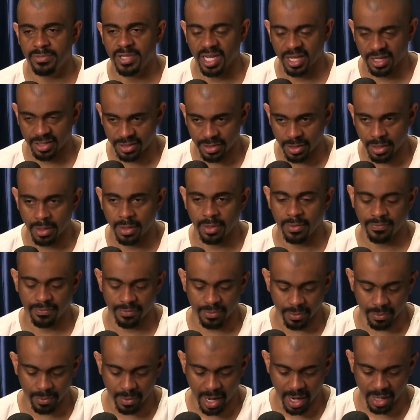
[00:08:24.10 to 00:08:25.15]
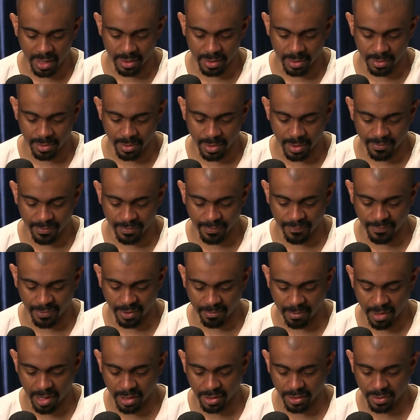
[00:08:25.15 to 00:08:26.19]
take a turn for the right, for
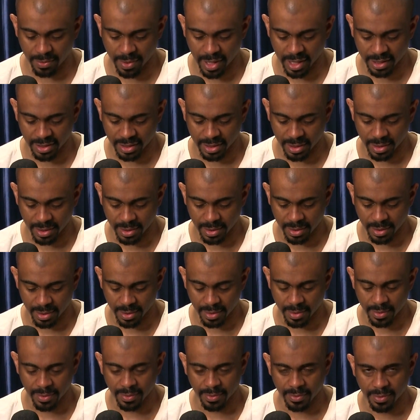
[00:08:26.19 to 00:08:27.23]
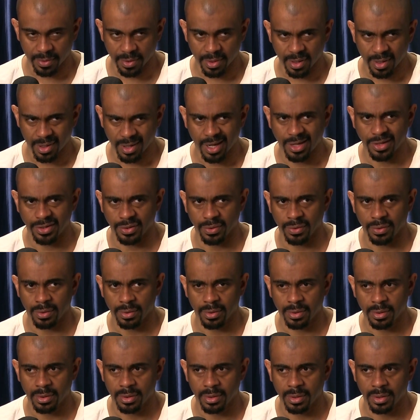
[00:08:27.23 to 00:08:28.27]
the better direction. I do.
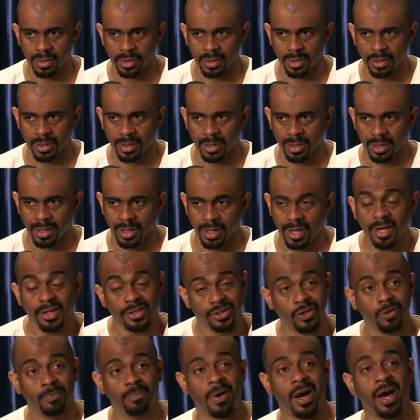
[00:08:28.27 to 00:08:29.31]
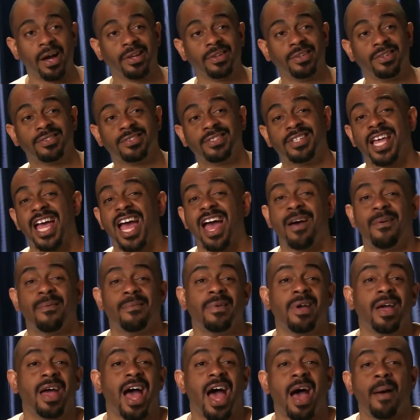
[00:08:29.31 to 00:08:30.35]
Tupac used to say, I
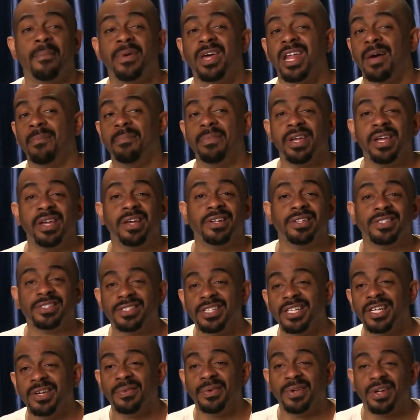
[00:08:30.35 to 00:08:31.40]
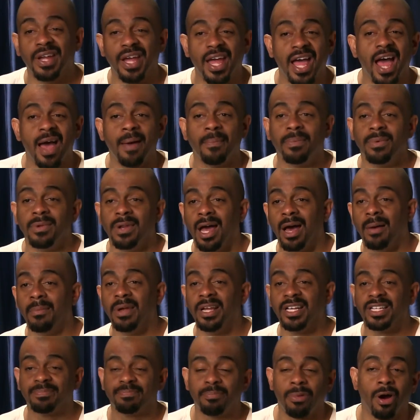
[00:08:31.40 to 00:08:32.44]
may not be here to see when it happened. I
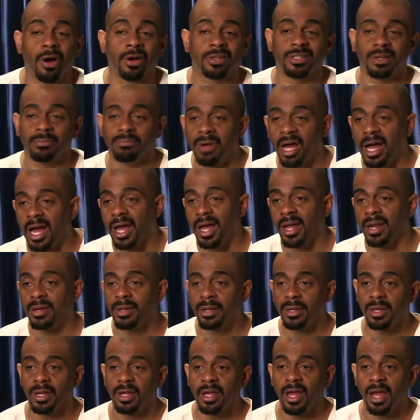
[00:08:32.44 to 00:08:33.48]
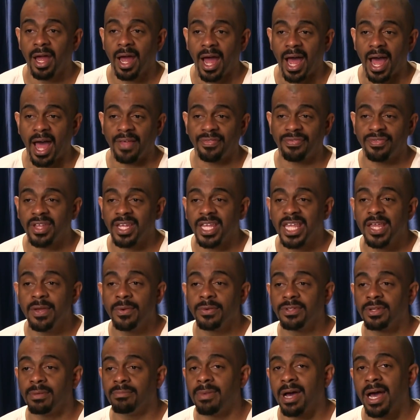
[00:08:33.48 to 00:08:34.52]
may spark the mind. I think he
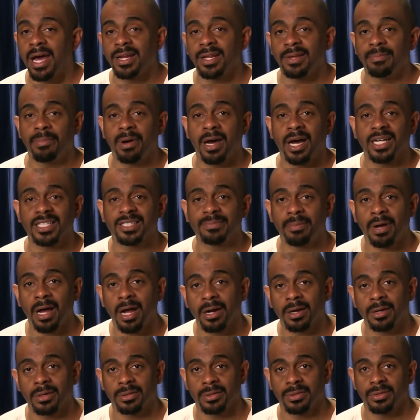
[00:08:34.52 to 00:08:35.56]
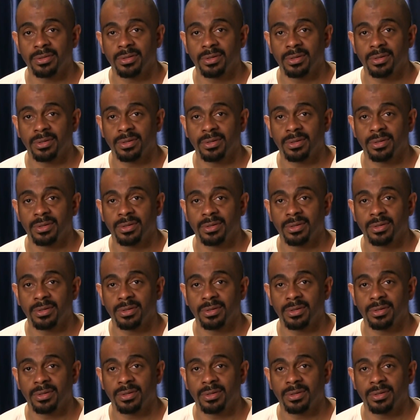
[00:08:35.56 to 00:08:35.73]
was a mind that Pac sparked.